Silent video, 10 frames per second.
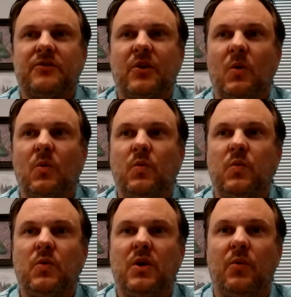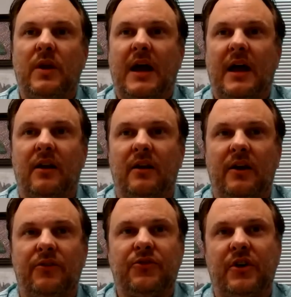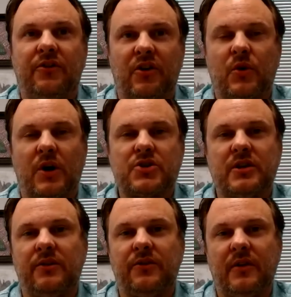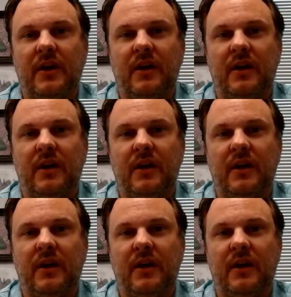So, we had a series of questions